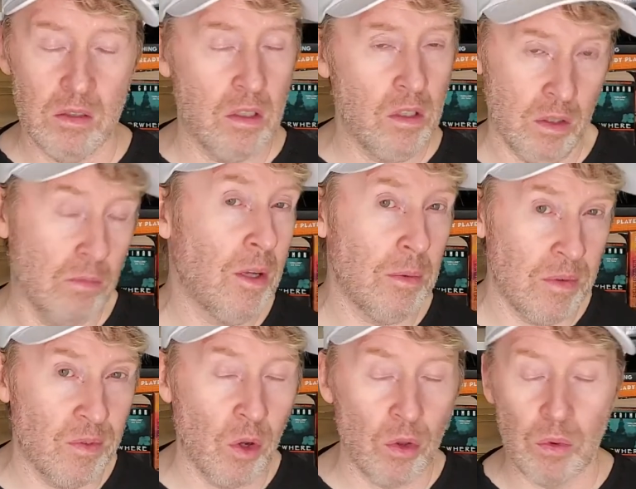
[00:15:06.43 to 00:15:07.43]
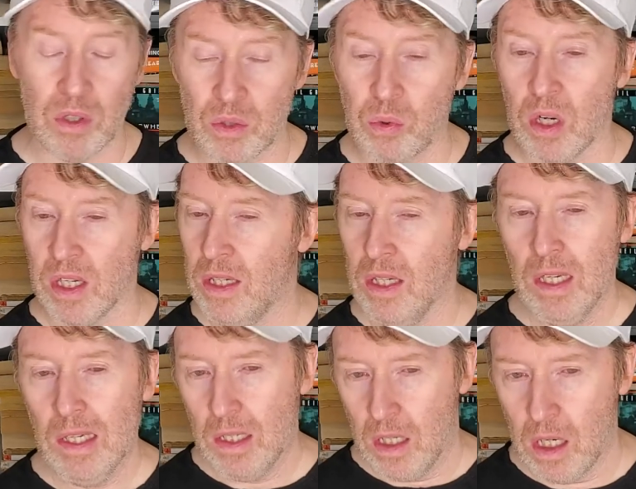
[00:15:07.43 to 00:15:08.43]
you know, maybe even all the way to 20,
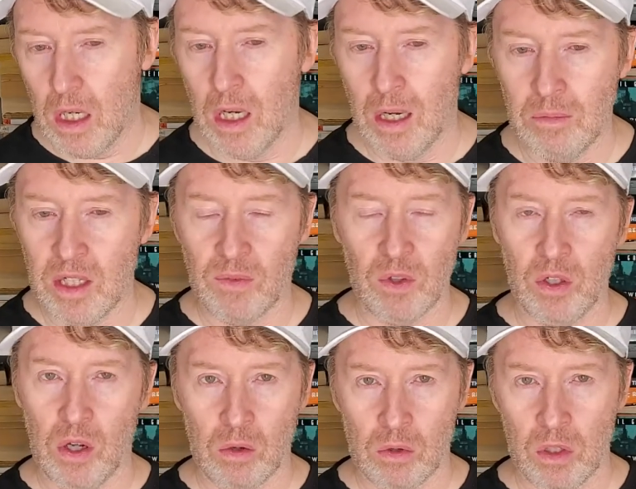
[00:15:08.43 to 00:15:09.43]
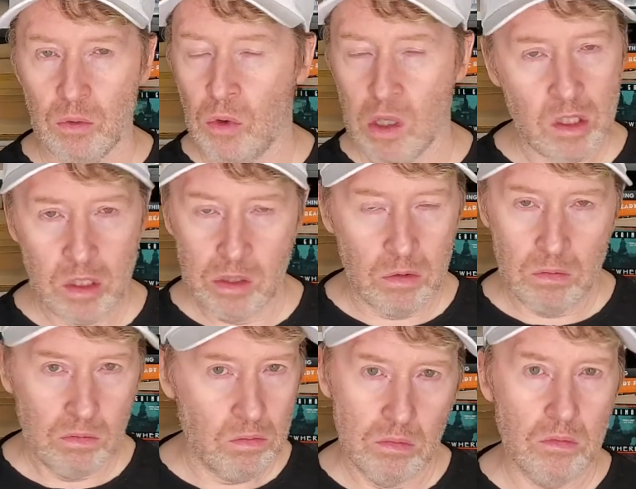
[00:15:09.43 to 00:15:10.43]
I'm definitely not going to want to,
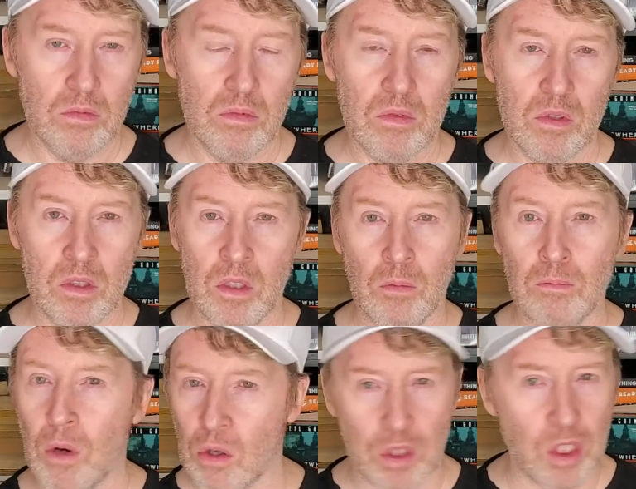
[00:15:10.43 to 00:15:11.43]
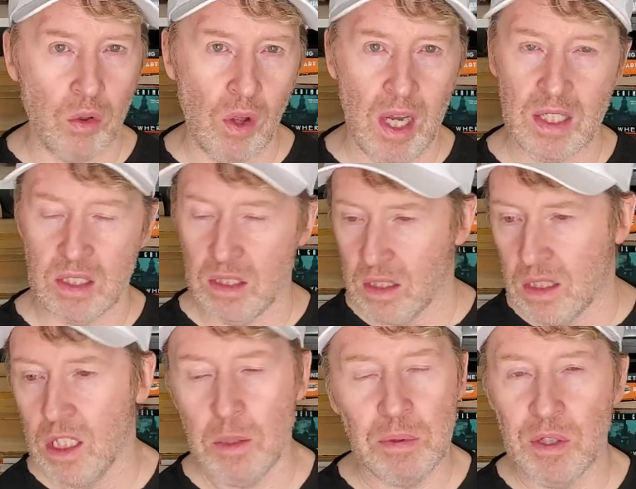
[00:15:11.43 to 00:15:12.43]
you know, multi-class
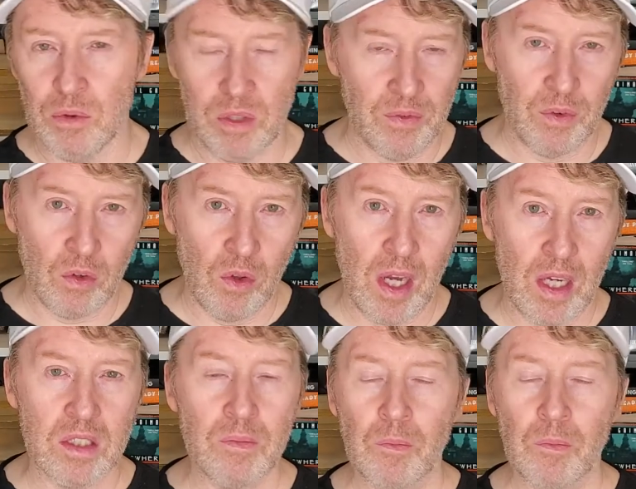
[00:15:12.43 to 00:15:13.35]
deep into a different class.